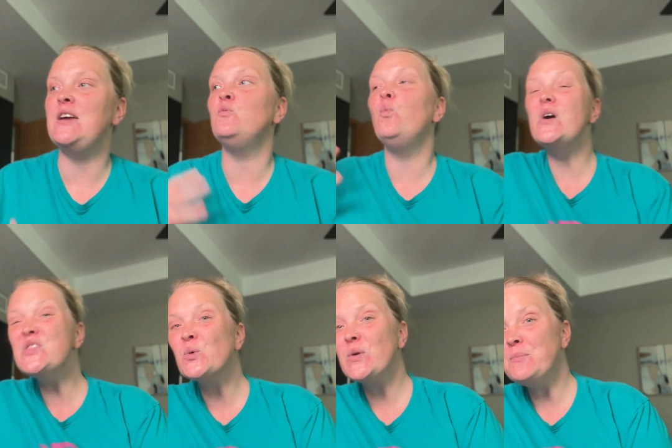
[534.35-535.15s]
And with a
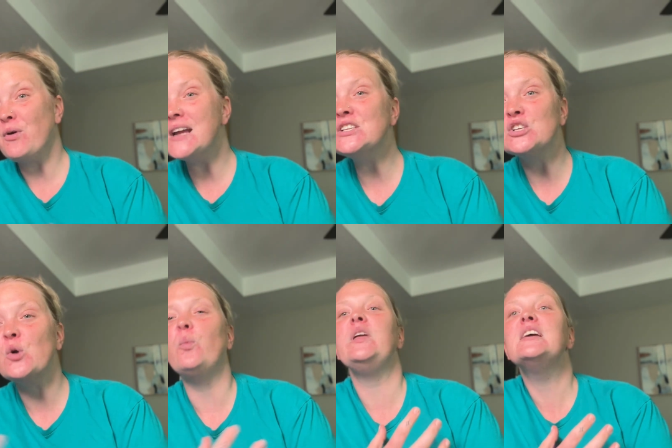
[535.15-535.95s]

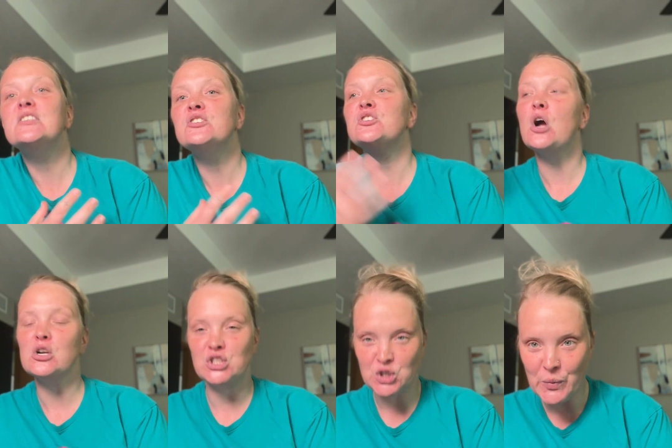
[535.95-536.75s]
Repricer, we can
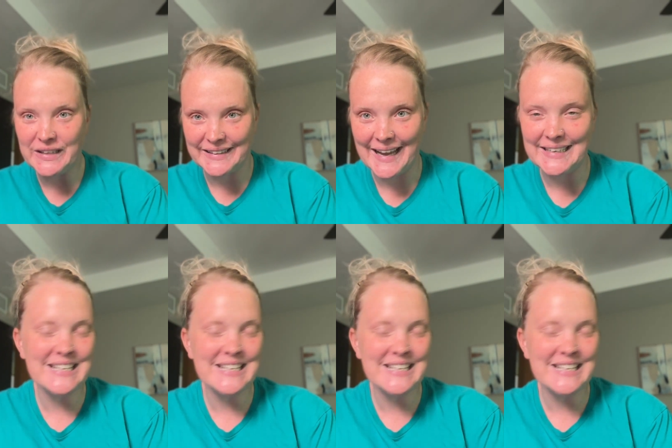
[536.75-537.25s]
start doing that.